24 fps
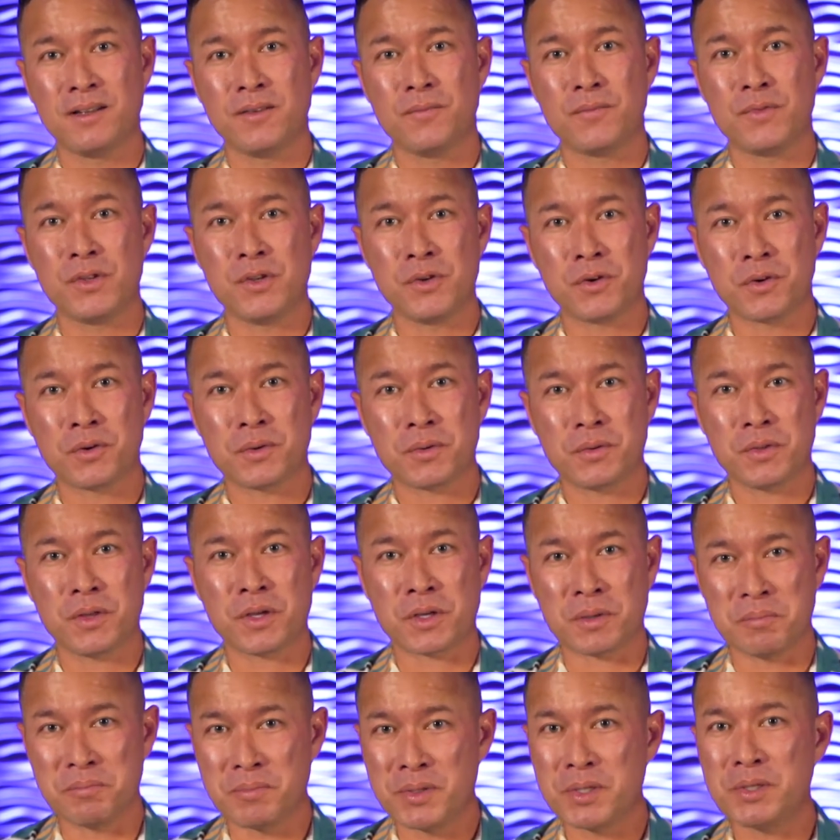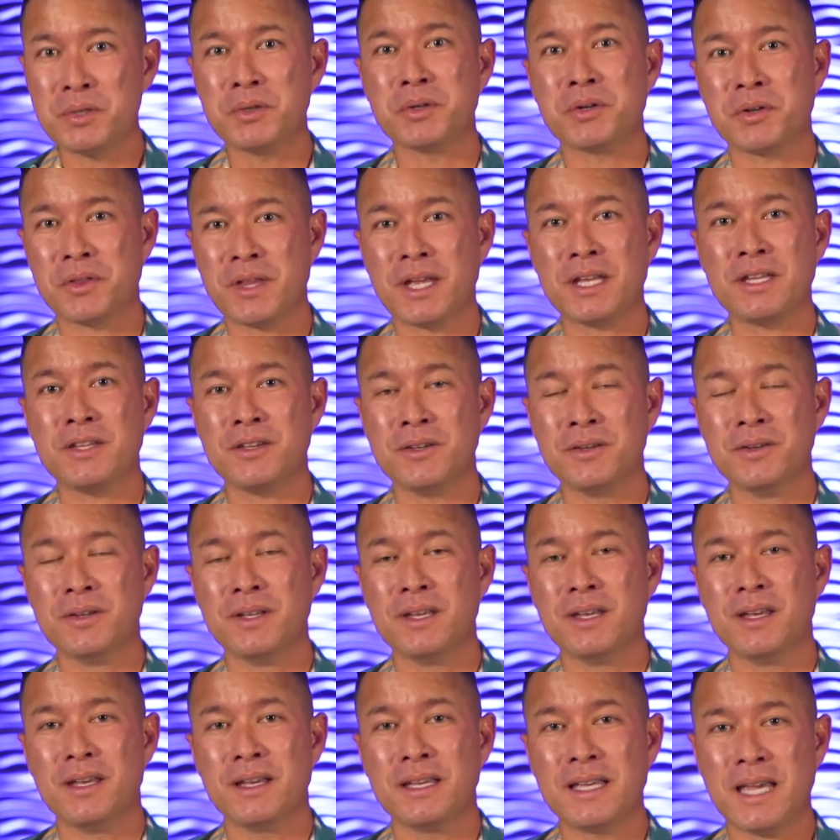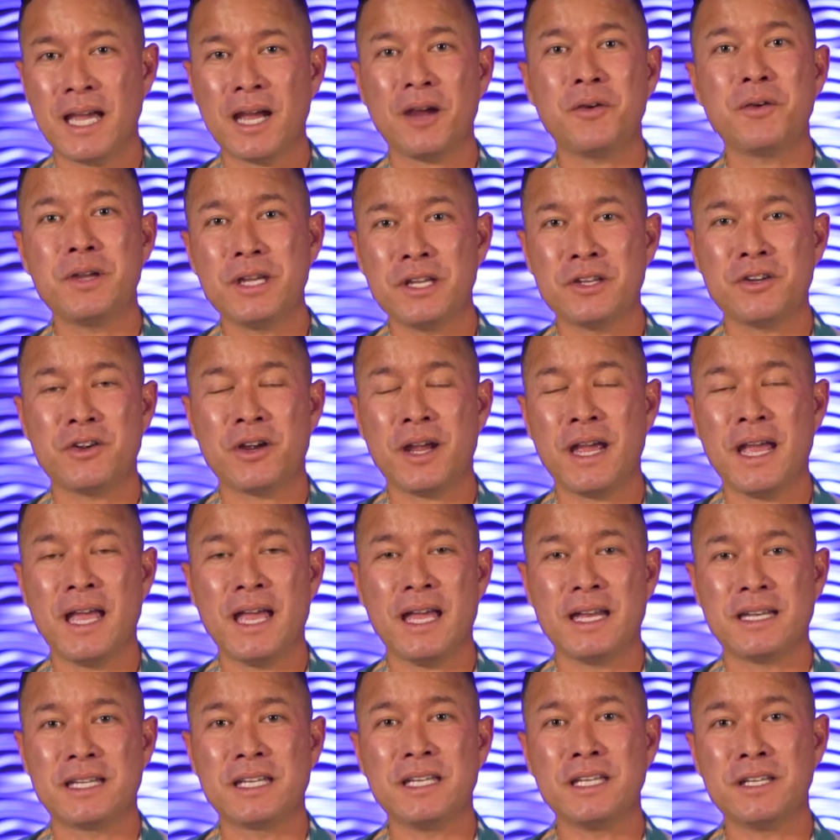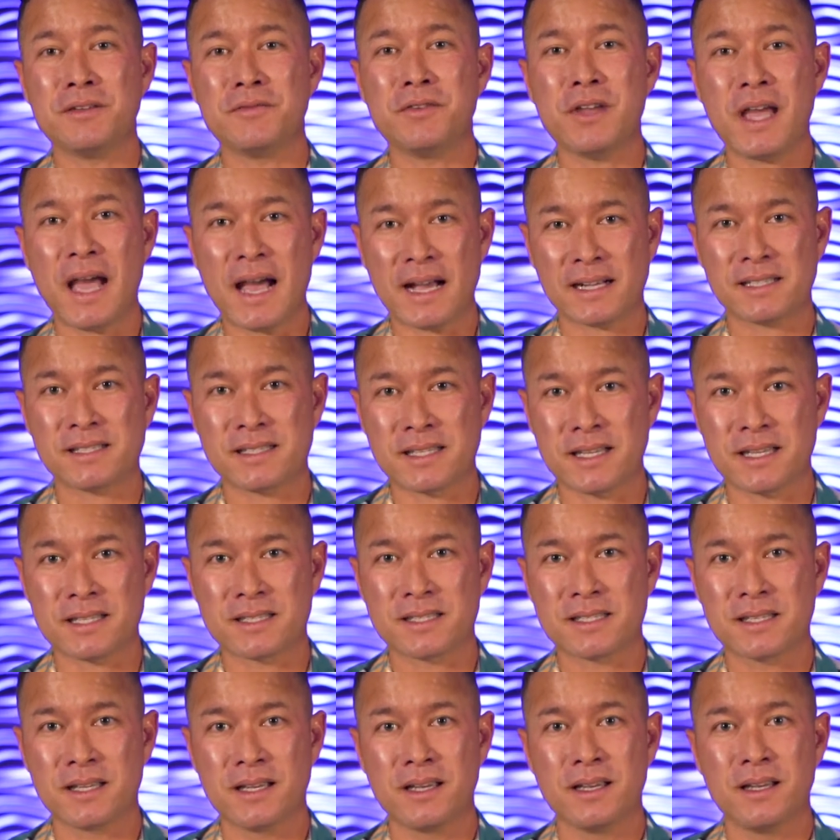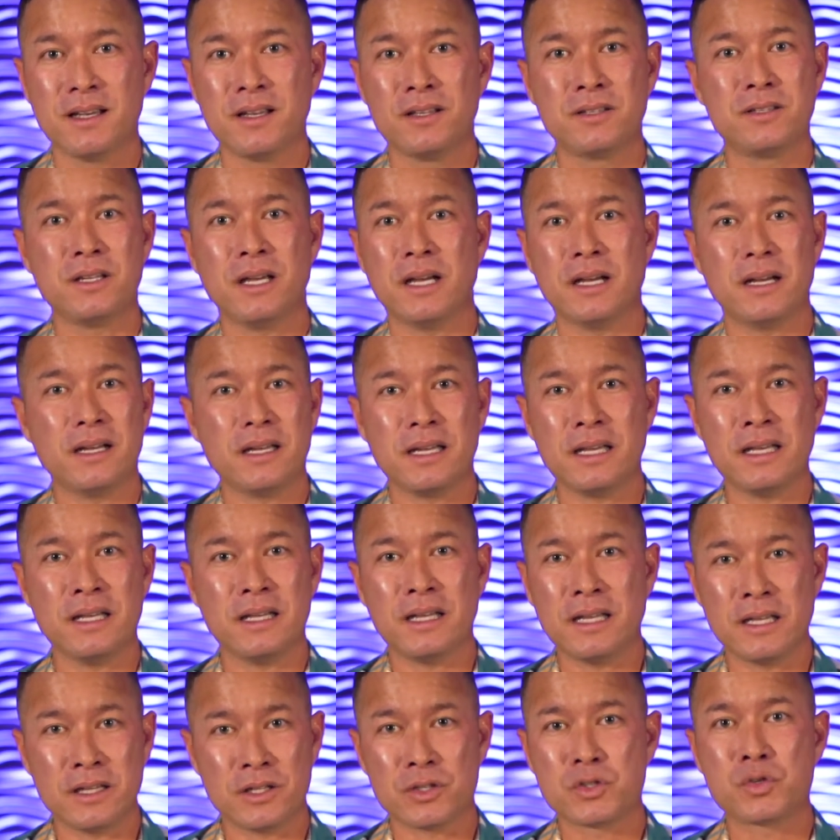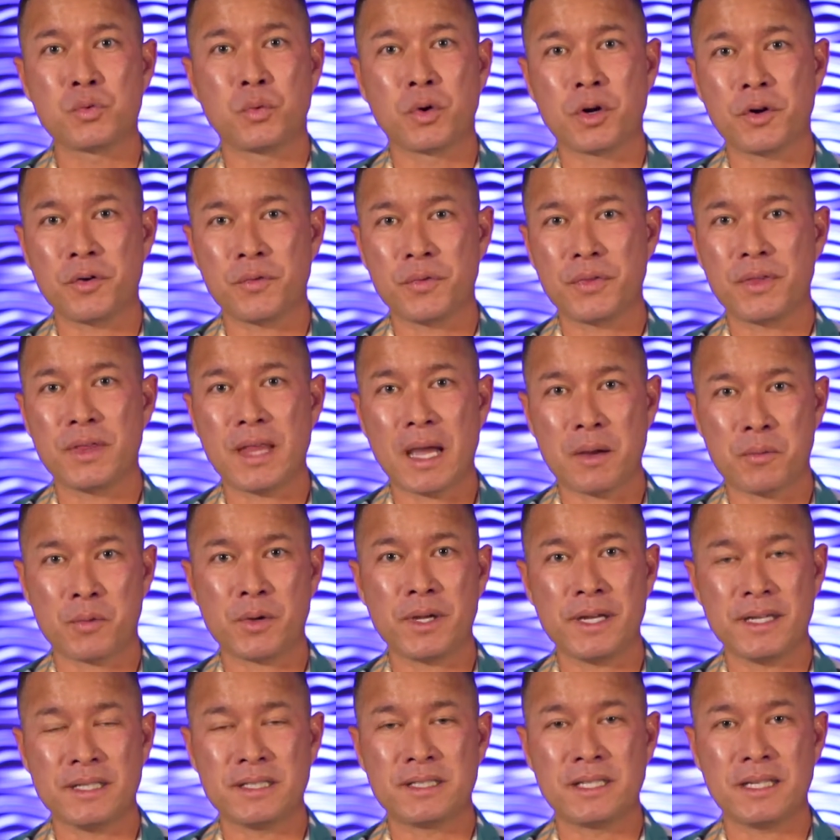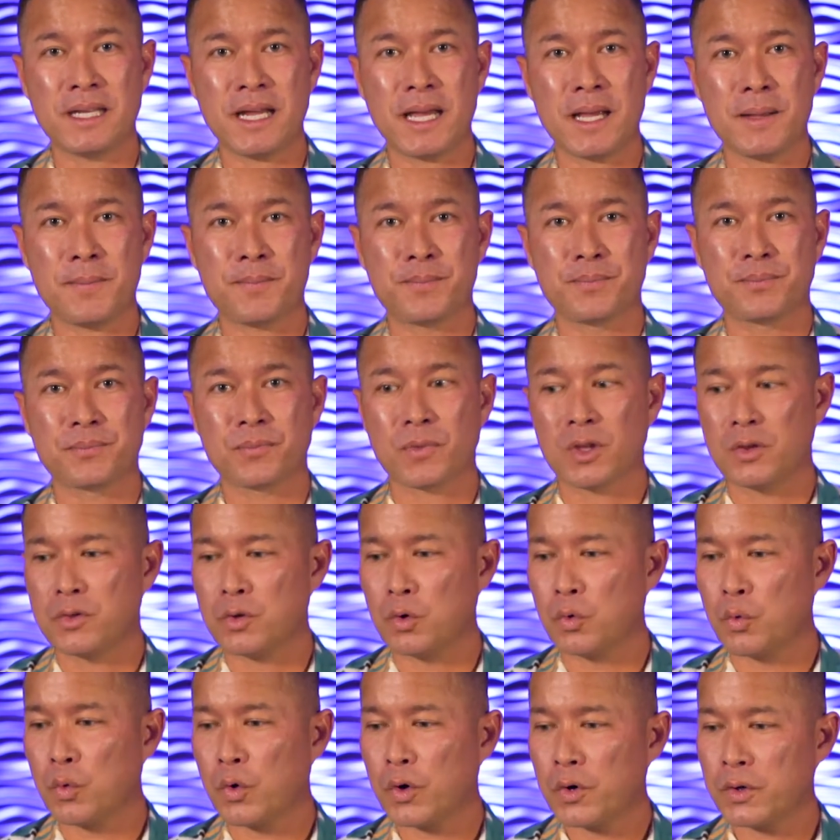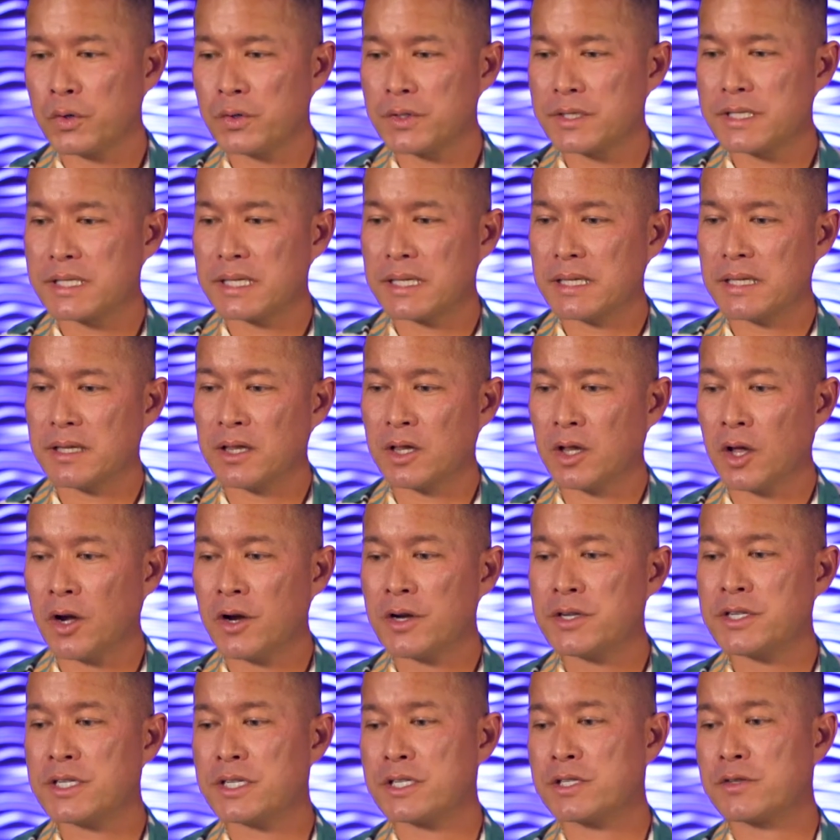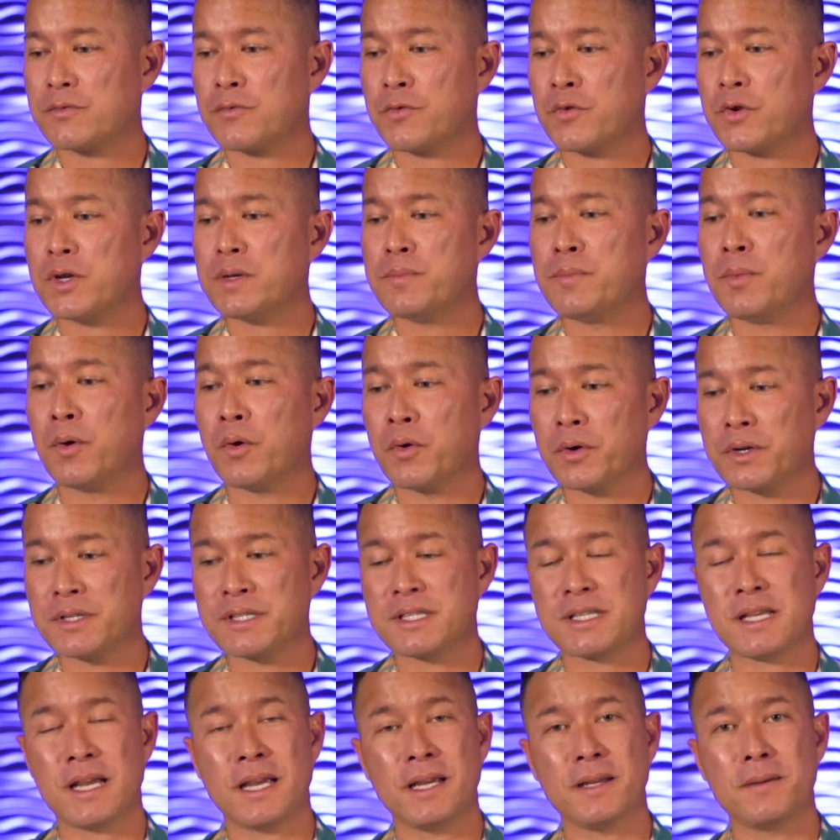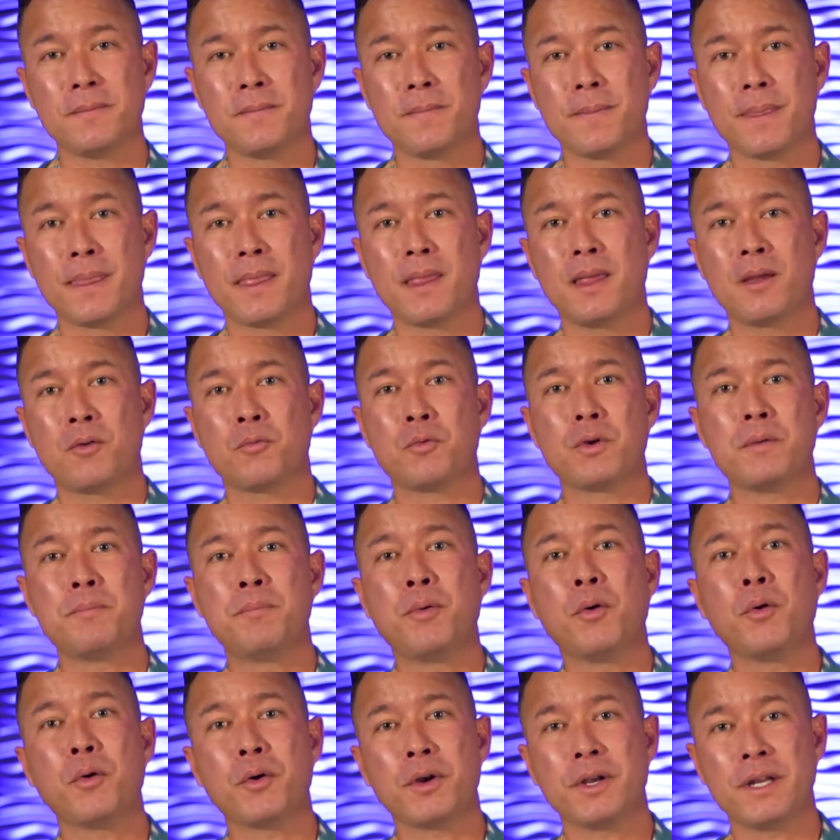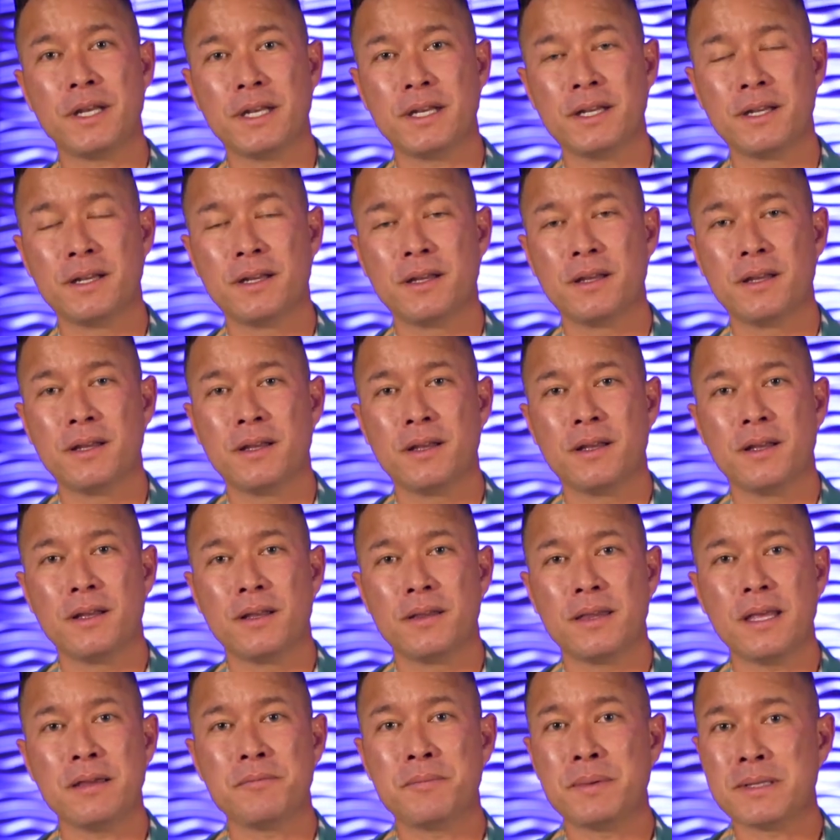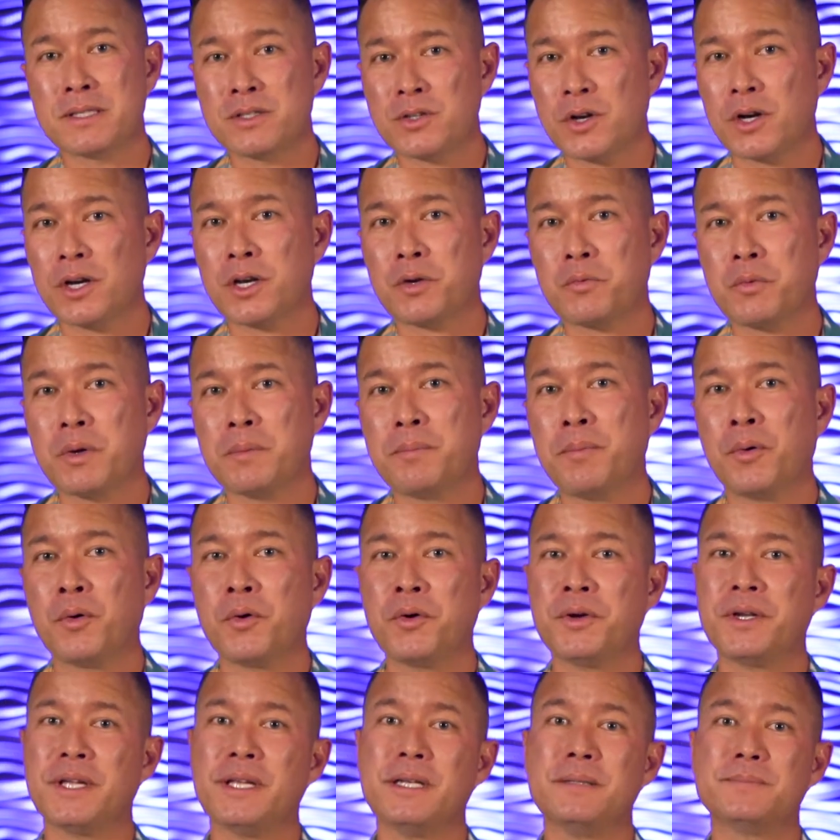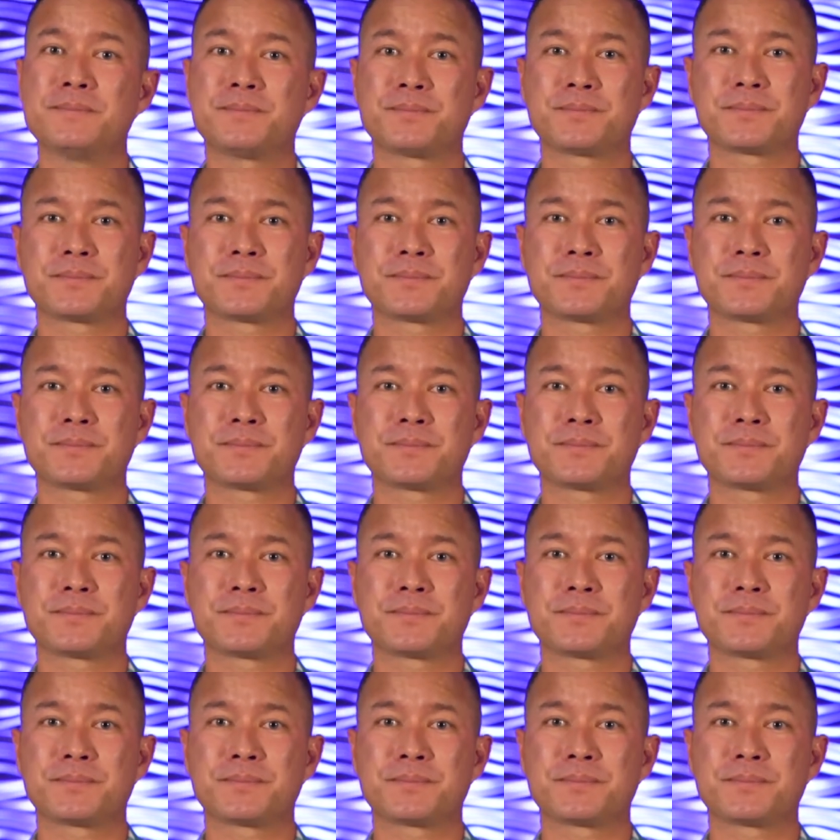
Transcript: The computer that you carry in your hand can give you access in this world that we're in today. The world's largest free porn site started reporting